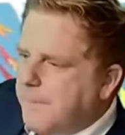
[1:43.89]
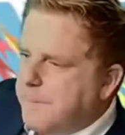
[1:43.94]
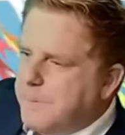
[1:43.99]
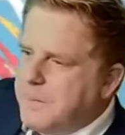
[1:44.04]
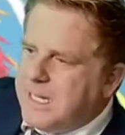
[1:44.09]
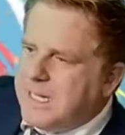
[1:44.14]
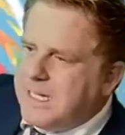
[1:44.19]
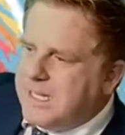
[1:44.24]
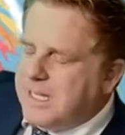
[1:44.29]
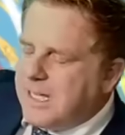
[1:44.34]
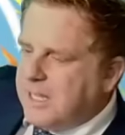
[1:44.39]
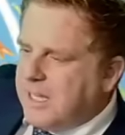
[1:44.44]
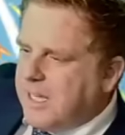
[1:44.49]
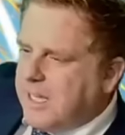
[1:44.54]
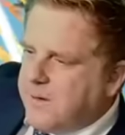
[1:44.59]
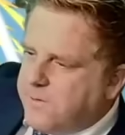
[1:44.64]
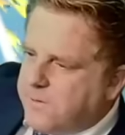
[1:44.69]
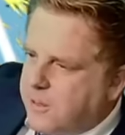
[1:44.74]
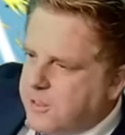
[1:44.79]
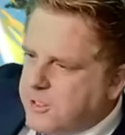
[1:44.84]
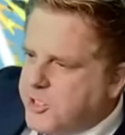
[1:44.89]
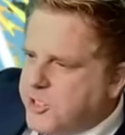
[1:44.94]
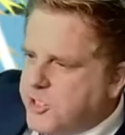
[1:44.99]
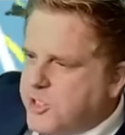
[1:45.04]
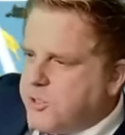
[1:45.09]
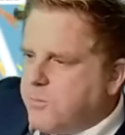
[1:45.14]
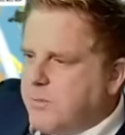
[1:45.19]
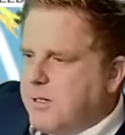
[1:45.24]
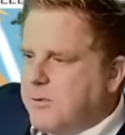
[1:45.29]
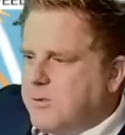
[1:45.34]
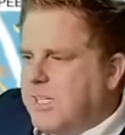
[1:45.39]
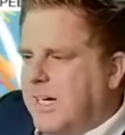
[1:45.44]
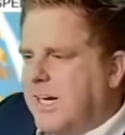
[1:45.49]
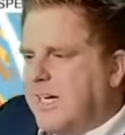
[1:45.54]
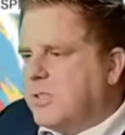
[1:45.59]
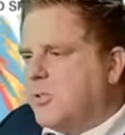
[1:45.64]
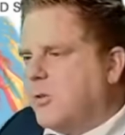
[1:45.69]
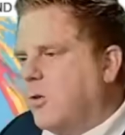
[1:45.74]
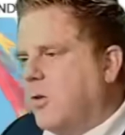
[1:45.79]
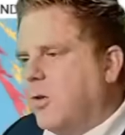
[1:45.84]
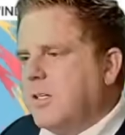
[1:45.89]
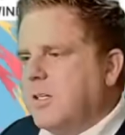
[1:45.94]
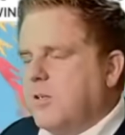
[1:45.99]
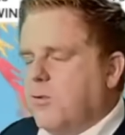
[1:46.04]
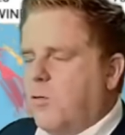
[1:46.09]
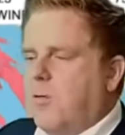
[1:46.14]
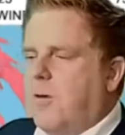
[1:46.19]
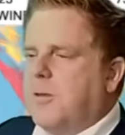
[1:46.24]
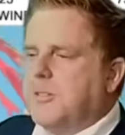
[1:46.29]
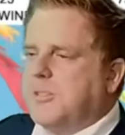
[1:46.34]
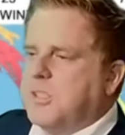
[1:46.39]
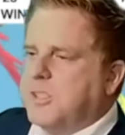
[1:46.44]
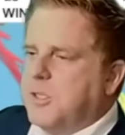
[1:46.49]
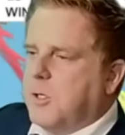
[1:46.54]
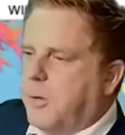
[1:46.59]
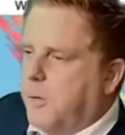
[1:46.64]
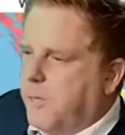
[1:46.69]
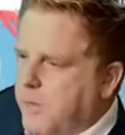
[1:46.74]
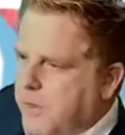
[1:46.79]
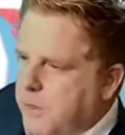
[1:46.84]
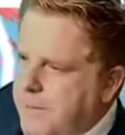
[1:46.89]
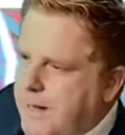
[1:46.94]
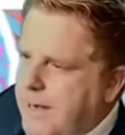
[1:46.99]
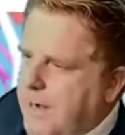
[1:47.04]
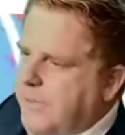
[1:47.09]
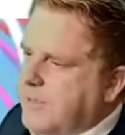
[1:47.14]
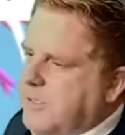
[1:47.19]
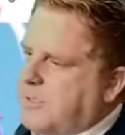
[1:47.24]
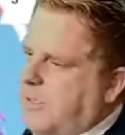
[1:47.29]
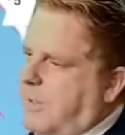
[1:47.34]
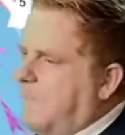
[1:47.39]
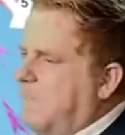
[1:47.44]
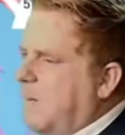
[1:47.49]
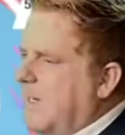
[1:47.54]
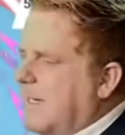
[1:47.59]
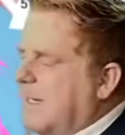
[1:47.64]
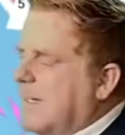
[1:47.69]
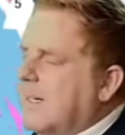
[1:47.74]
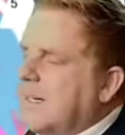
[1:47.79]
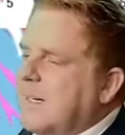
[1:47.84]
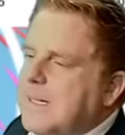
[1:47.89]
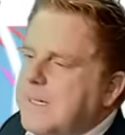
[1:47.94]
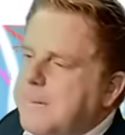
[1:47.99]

making that landfall just around Taitung, crossing over the mountains, albeit